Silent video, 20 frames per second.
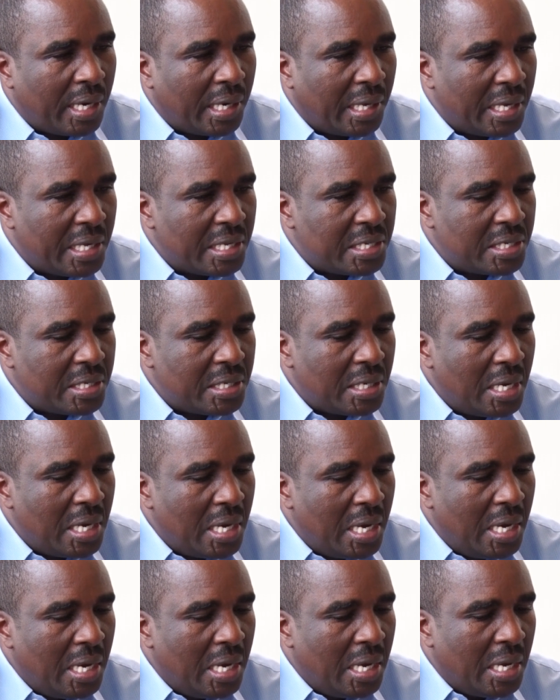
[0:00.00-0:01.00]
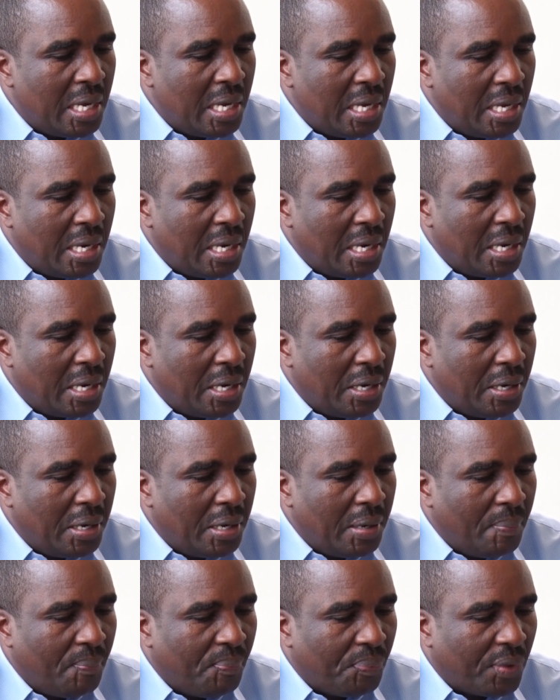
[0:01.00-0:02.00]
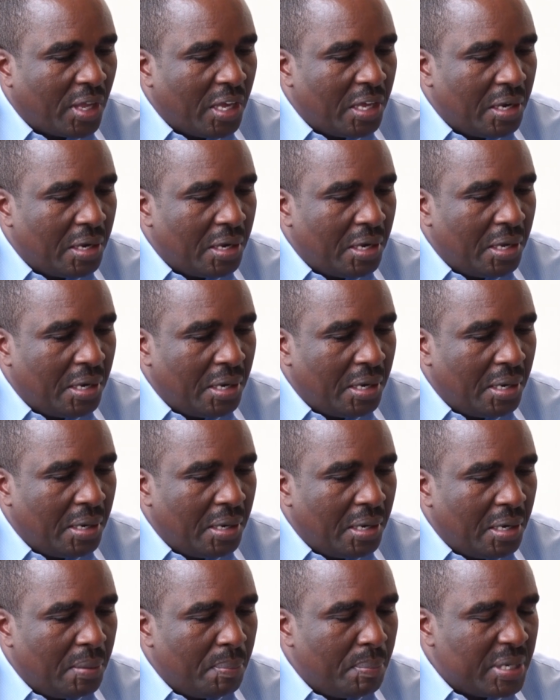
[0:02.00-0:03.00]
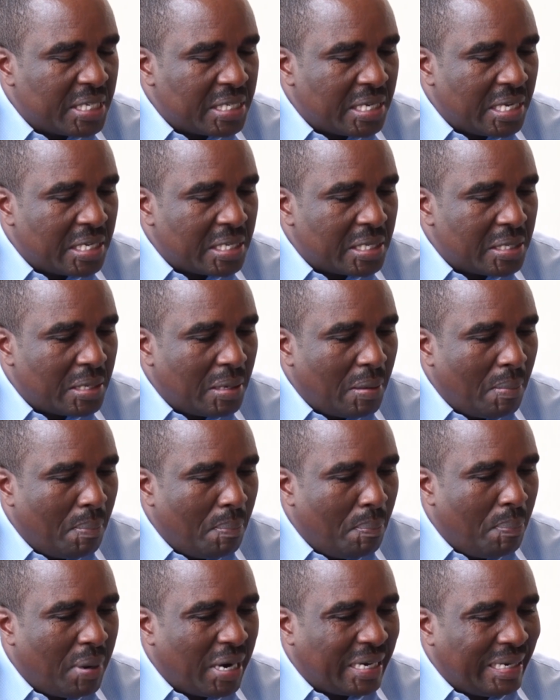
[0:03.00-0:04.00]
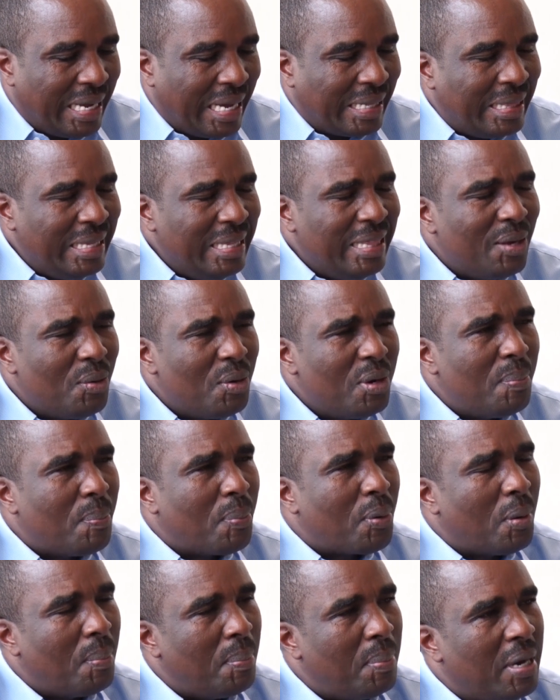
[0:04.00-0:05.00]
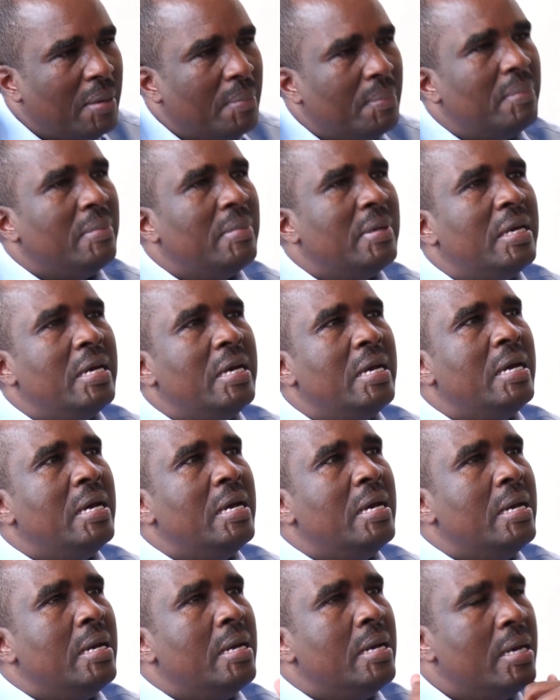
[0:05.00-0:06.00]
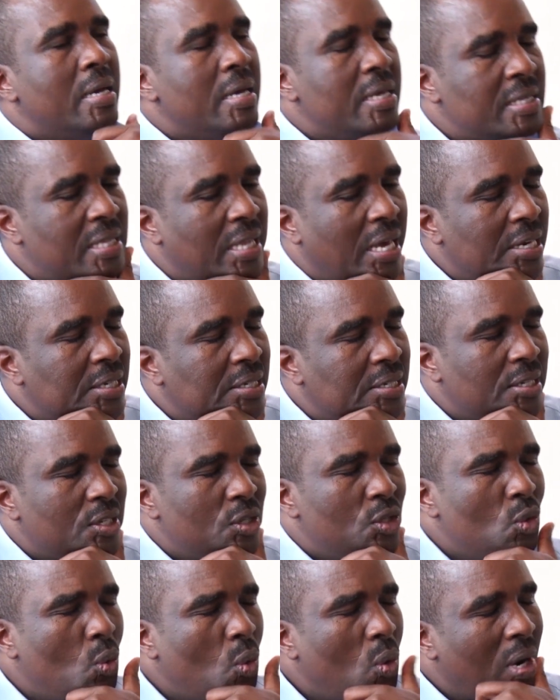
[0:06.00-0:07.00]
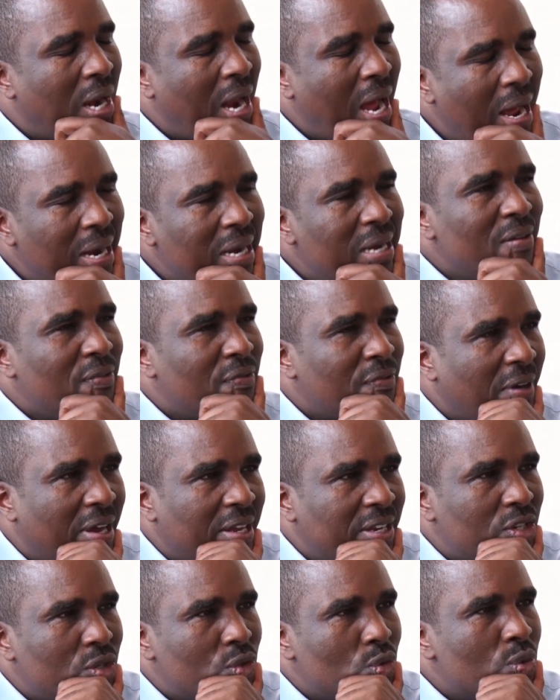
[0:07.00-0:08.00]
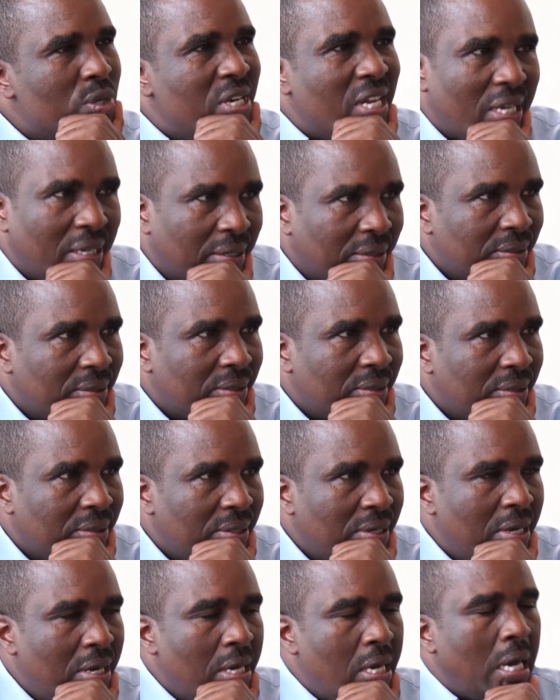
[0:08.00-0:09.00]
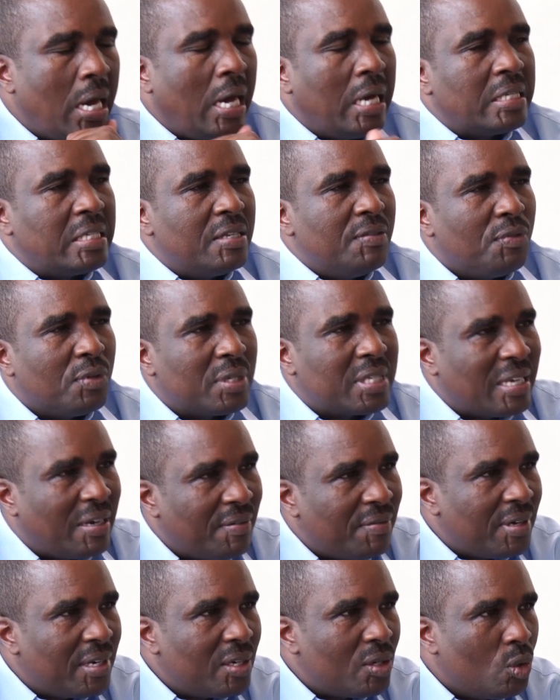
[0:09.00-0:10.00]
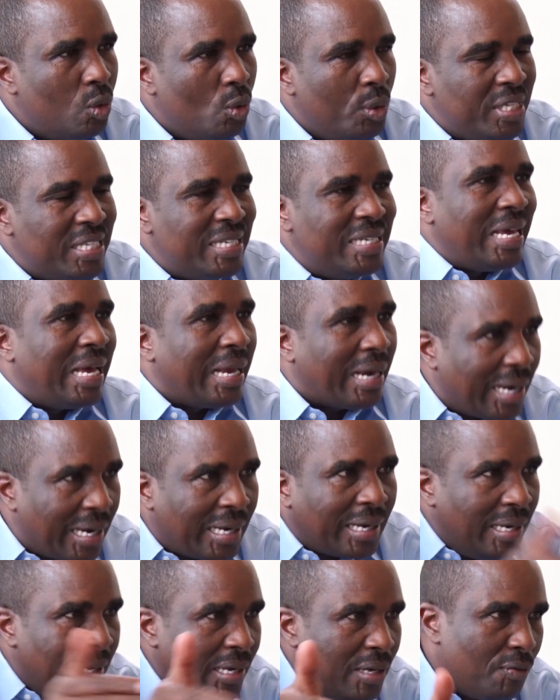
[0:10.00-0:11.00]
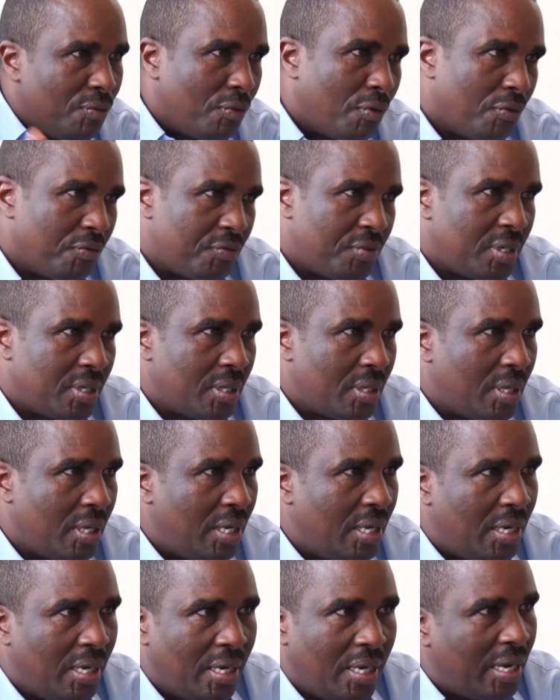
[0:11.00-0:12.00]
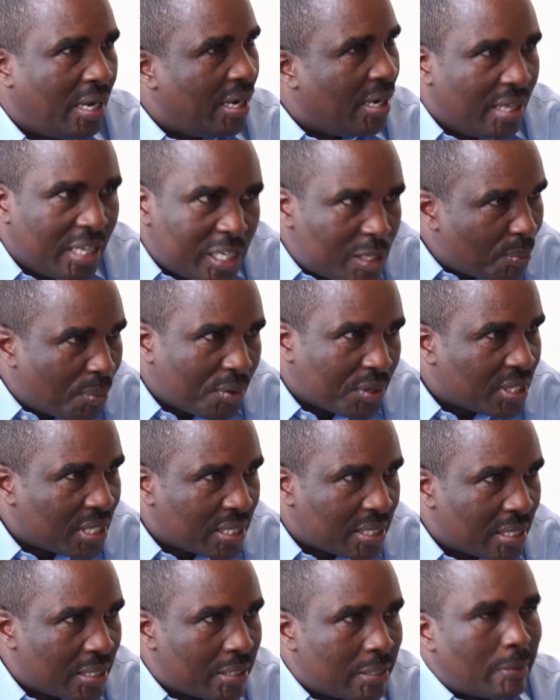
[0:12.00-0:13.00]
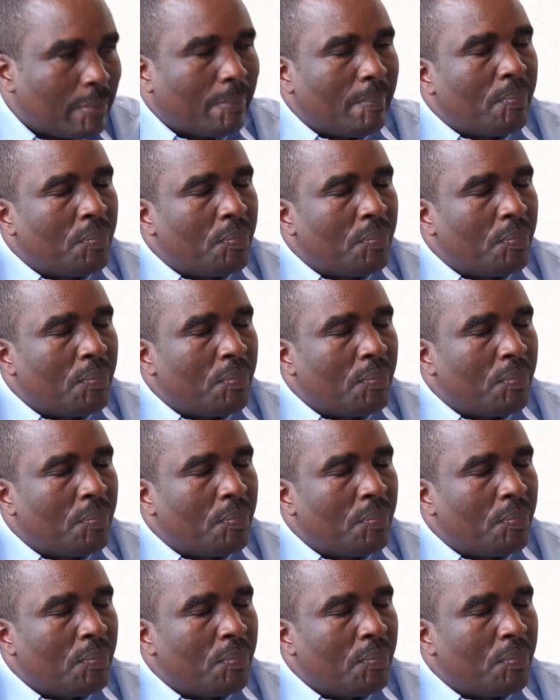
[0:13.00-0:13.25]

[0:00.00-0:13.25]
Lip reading: engaged in business. But I think the only problem is that you would hardly find today a civil servant who is directly involved in these processes.